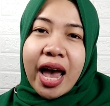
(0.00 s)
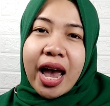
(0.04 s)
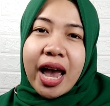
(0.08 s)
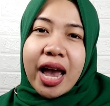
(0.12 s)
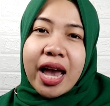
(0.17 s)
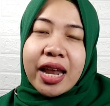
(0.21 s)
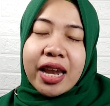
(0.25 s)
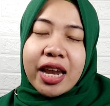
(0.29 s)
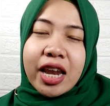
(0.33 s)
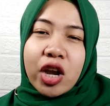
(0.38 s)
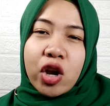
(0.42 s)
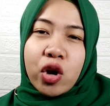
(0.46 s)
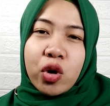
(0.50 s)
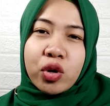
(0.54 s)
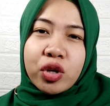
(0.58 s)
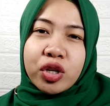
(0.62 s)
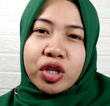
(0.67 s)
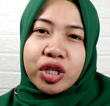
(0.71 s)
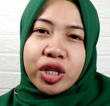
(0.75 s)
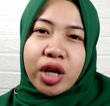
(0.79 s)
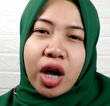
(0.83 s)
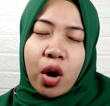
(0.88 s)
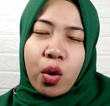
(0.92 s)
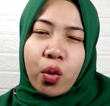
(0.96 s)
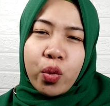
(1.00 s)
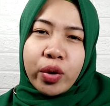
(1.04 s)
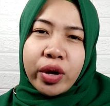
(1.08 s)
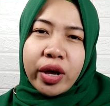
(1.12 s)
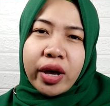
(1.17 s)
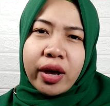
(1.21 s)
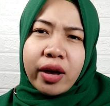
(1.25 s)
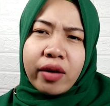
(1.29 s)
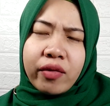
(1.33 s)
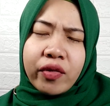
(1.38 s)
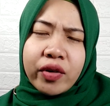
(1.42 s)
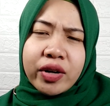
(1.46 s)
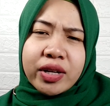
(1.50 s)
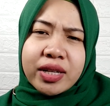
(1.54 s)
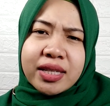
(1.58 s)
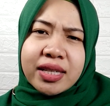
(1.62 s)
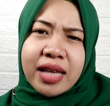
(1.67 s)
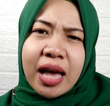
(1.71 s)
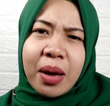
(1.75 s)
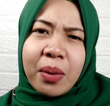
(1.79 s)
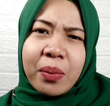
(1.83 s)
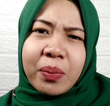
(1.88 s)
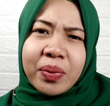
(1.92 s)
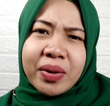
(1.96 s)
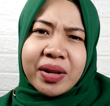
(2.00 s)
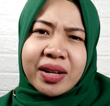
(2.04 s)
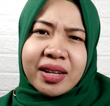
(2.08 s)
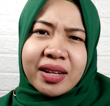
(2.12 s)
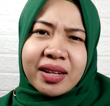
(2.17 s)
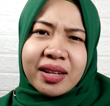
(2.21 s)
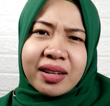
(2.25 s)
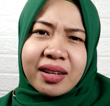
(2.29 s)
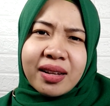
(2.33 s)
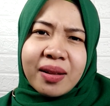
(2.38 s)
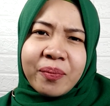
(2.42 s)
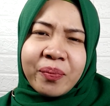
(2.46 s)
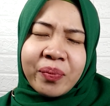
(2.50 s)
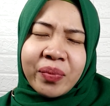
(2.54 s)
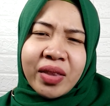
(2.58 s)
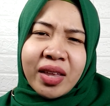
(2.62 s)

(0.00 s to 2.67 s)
In Indonesia, we have, for example,